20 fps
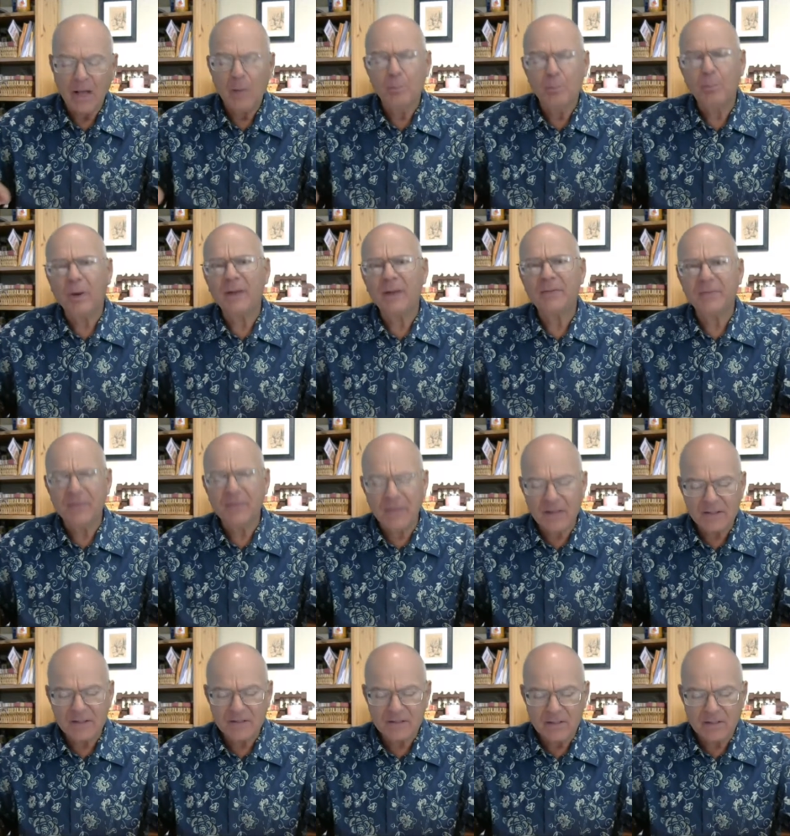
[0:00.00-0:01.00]
but
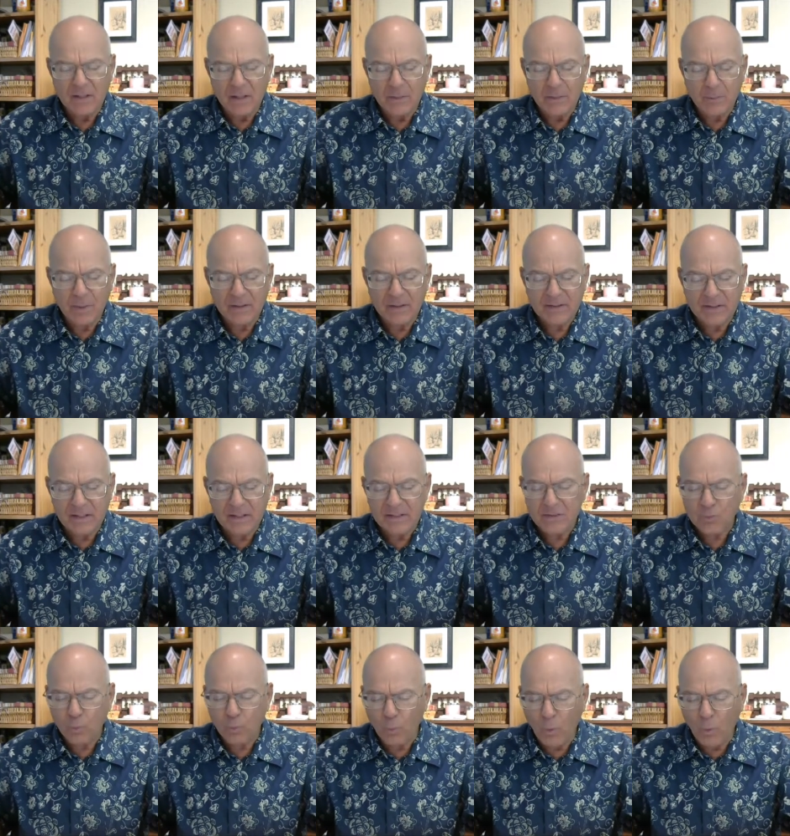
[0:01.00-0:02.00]
this, but
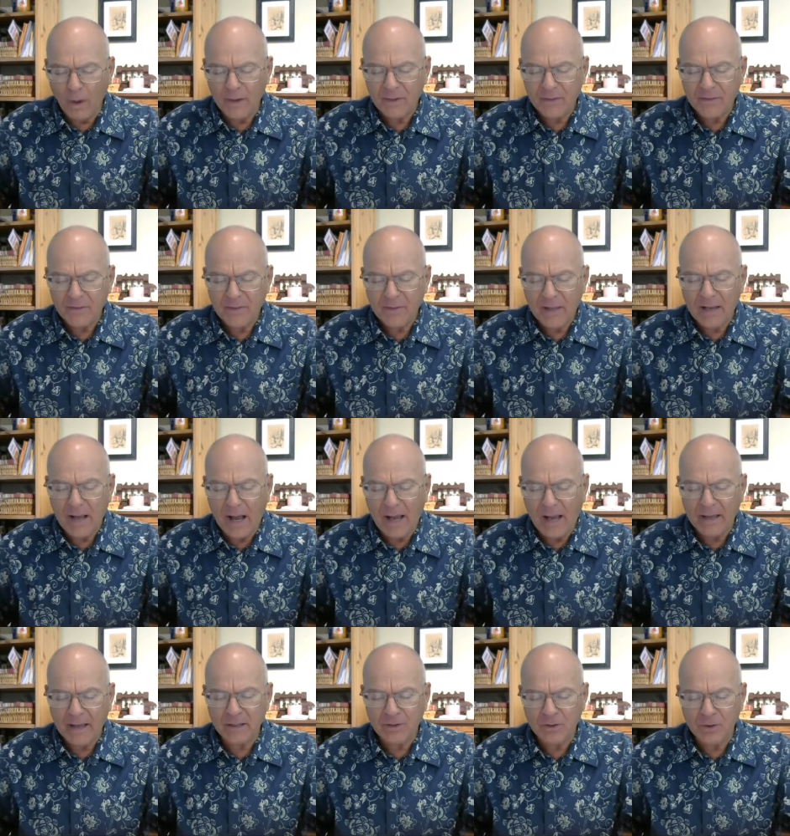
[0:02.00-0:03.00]
this one thing
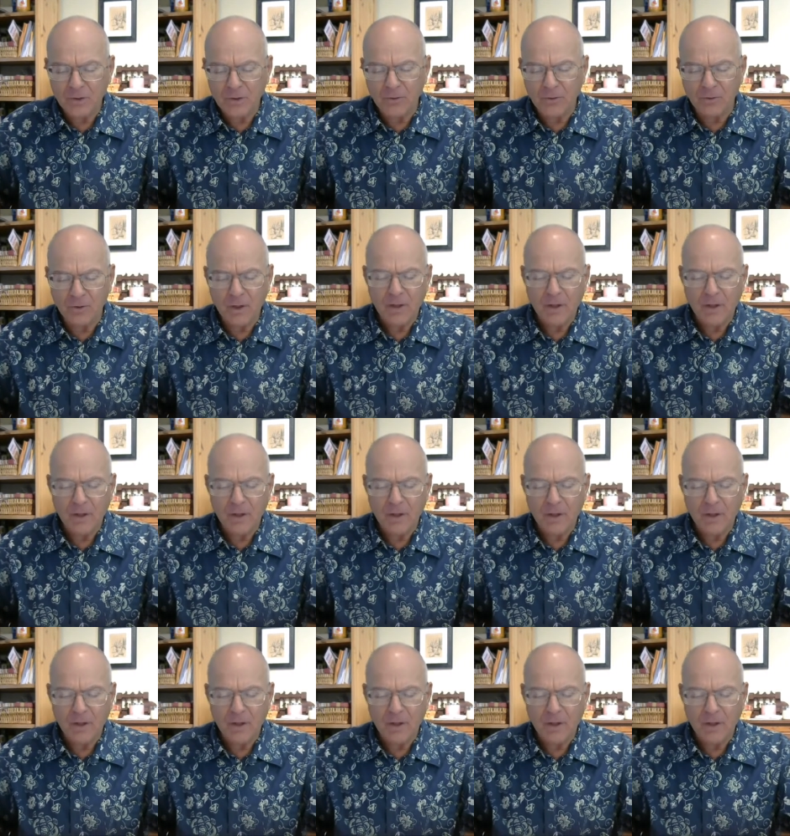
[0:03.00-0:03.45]
I do,